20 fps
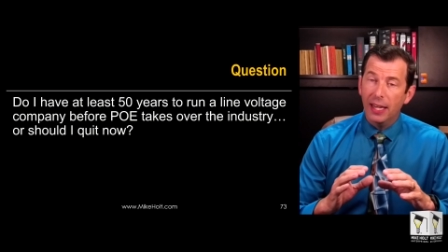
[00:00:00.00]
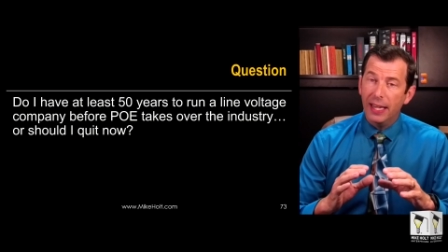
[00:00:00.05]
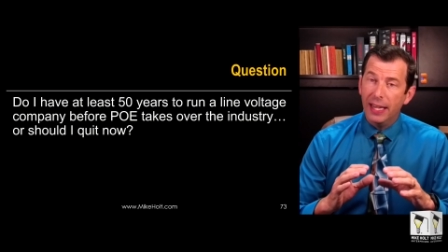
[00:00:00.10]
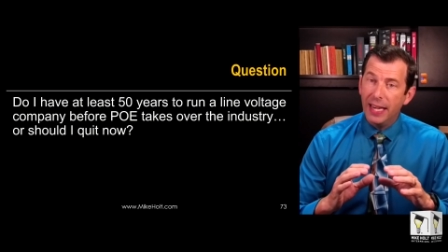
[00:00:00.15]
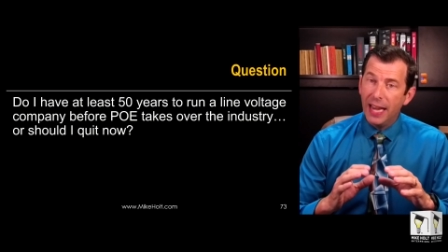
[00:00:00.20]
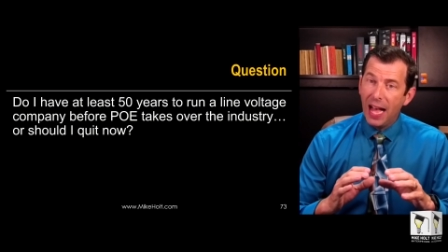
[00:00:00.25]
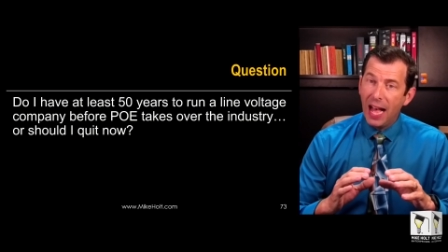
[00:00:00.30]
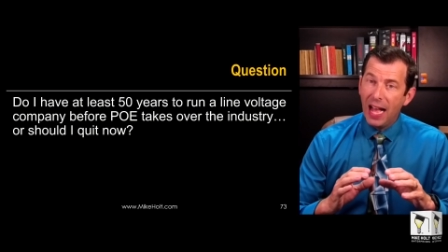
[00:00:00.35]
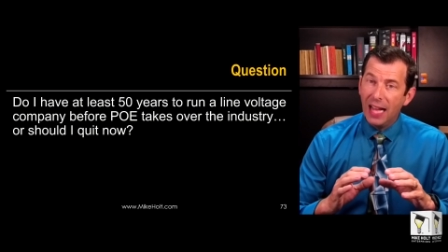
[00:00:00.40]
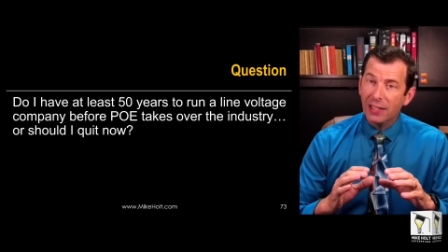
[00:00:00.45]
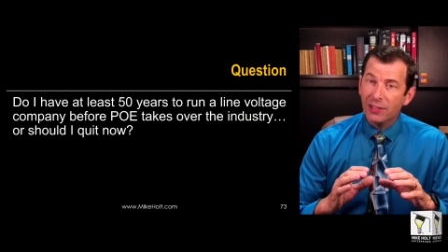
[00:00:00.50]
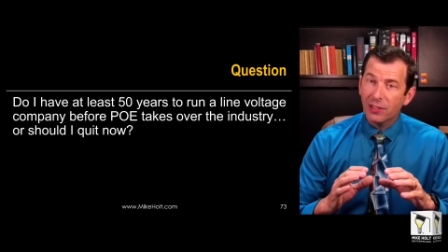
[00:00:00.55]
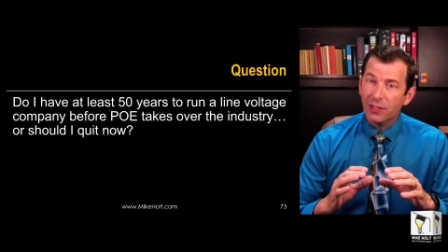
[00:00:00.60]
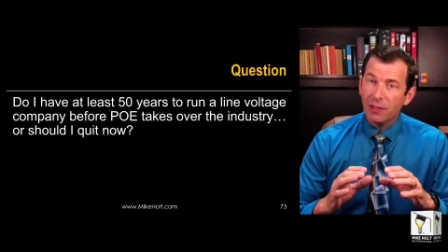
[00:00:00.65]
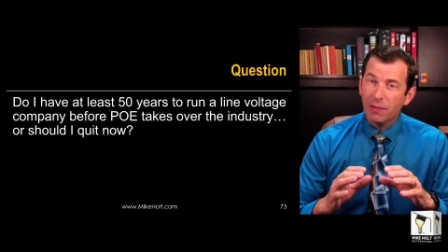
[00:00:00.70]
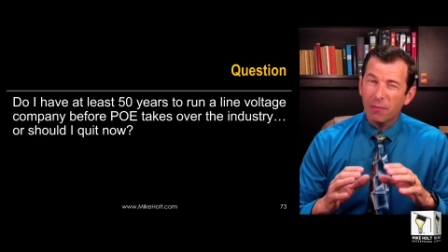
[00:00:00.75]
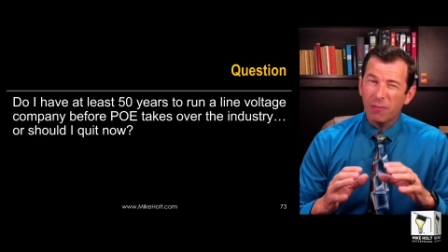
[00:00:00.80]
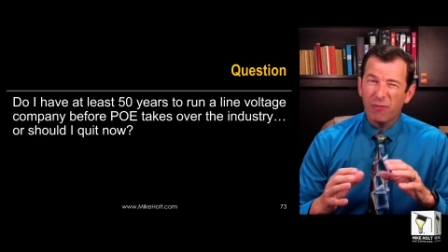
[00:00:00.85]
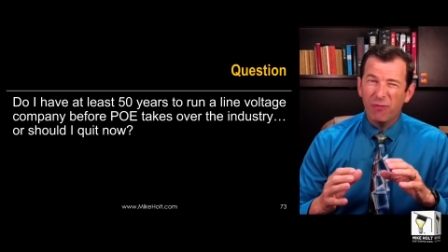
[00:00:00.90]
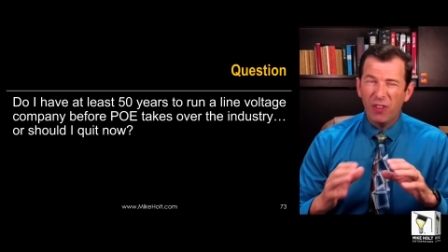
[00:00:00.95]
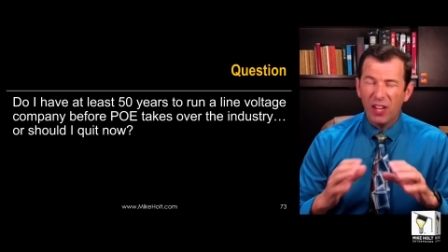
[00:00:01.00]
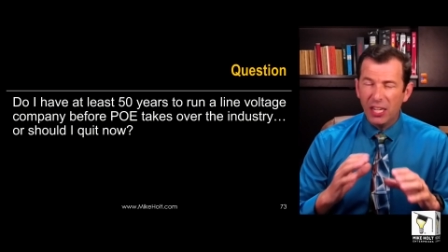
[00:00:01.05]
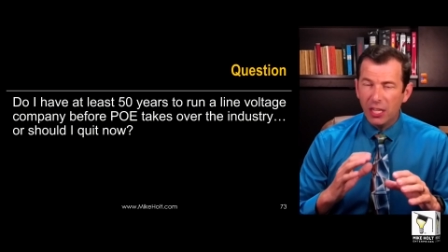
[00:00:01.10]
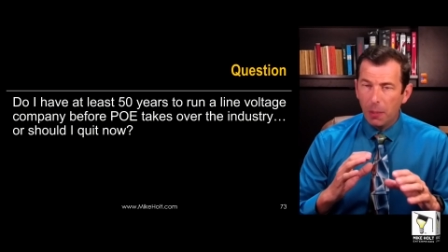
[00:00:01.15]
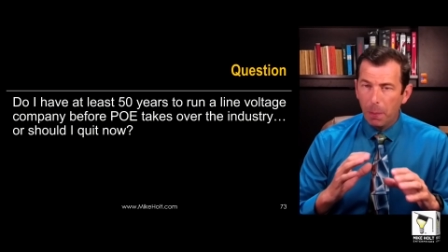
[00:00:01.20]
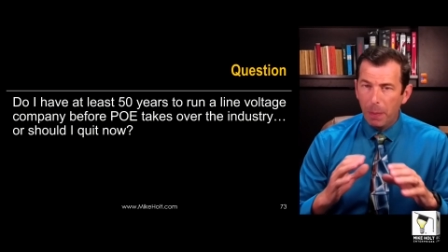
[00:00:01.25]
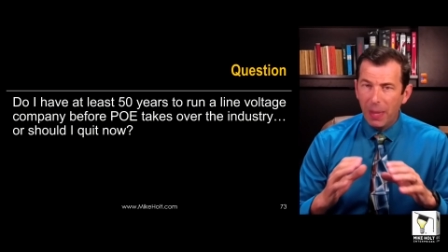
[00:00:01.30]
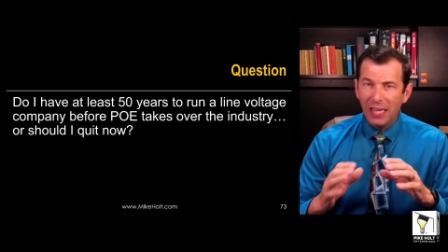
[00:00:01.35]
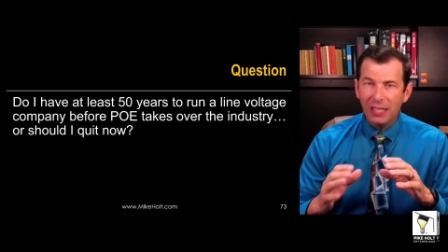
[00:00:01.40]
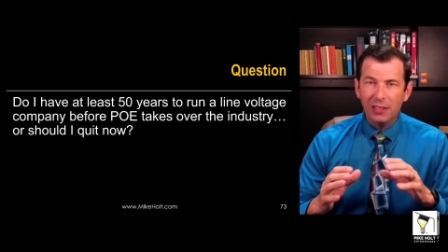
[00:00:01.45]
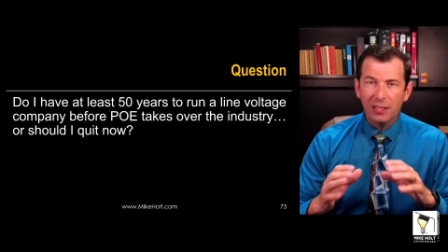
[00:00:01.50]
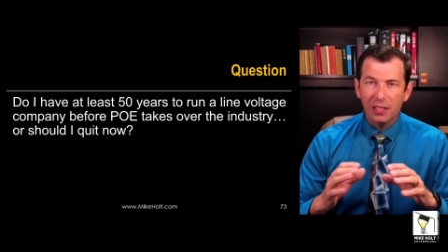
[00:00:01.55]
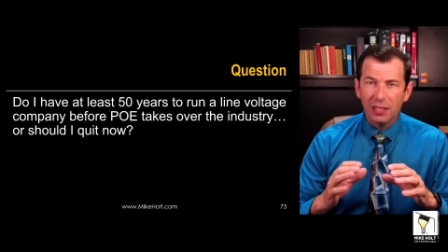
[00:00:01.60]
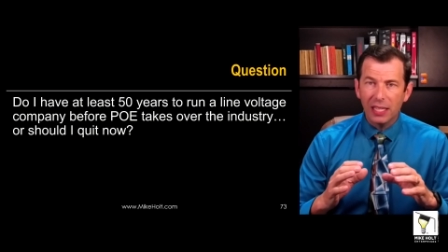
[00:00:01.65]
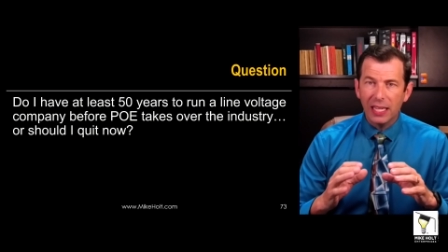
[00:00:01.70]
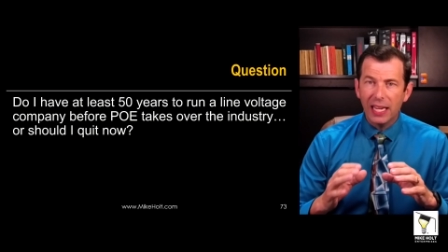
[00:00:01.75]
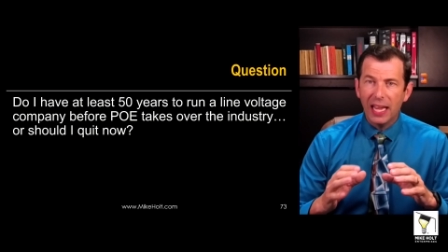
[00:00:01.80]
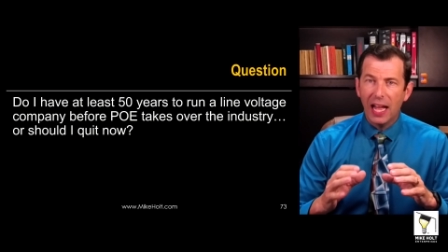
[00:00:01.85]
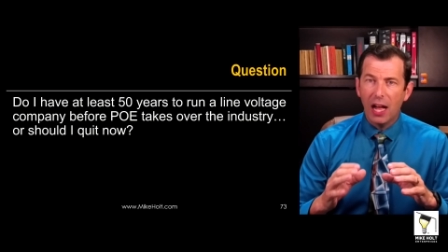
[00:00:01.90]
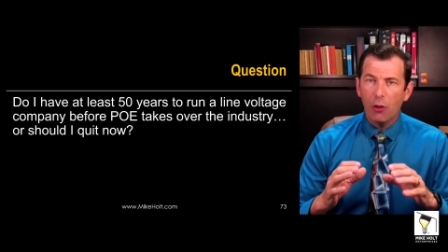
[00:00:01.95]
not
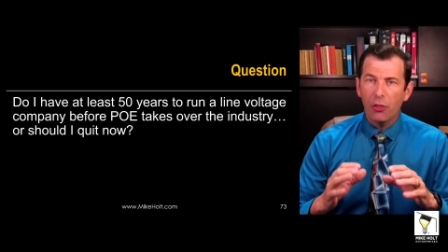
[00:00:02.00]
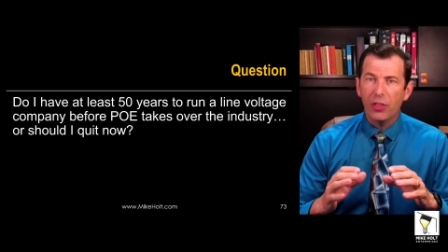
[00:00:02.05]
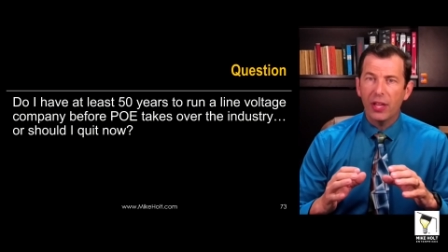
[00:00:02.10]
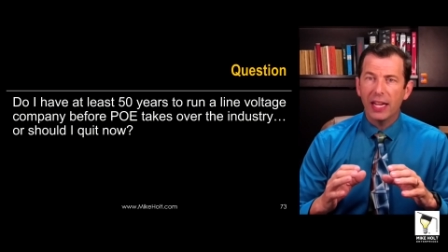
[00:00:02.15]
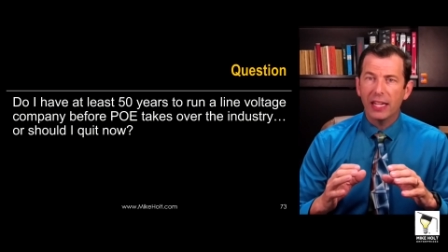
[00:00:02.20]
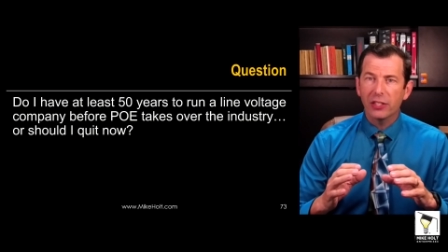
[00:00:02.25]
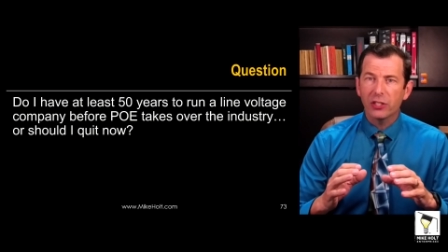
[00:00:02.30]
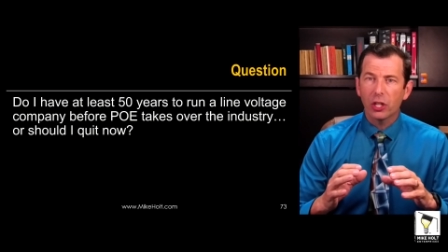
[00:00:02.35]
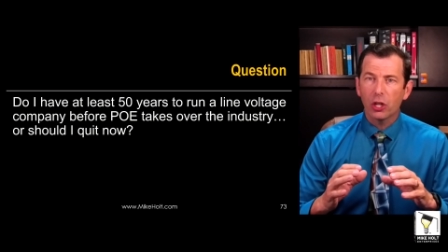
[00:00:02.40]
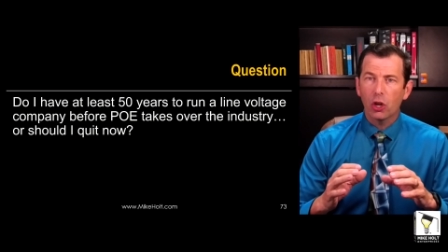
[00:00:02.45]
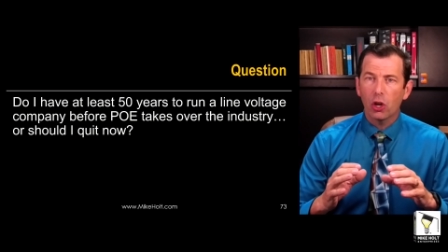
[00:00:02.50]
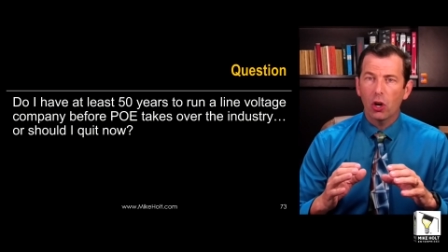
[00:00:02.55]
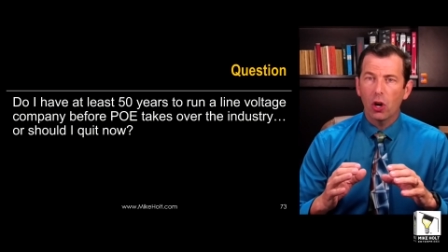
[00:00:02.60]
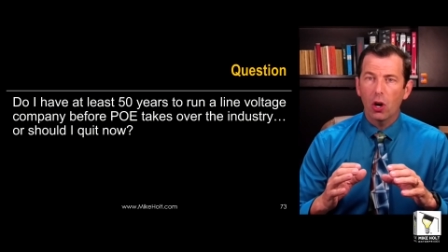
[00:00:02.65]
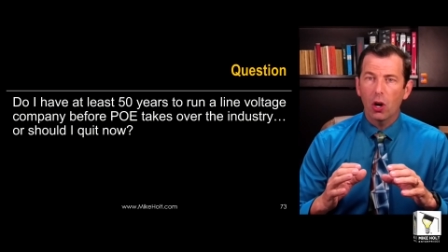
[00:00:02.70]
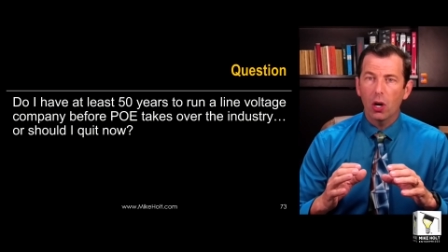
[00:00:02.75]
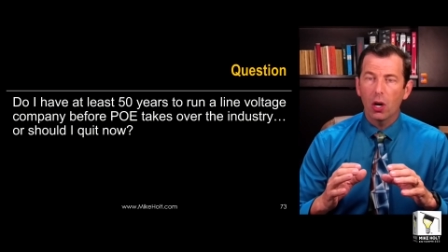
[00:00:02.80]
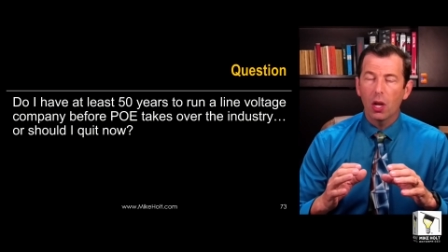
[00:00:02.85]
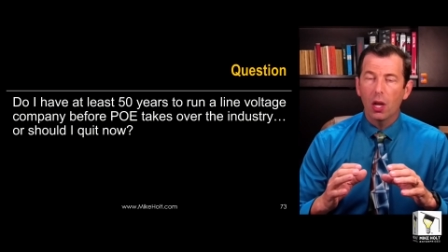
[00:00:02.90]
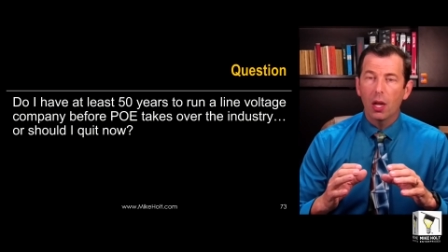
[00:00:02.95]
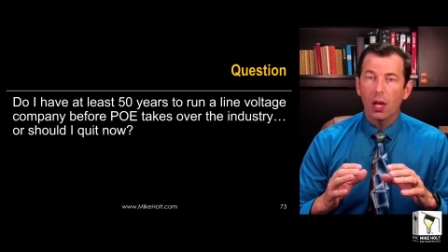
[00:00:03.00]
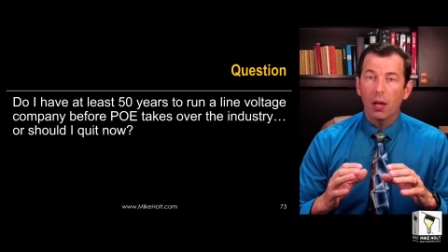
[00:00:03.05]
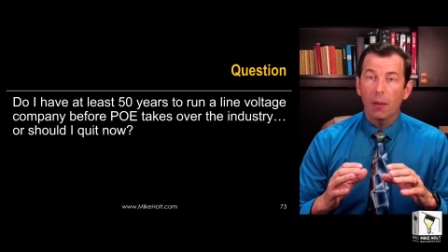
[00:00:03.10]
fundamentally how things occur,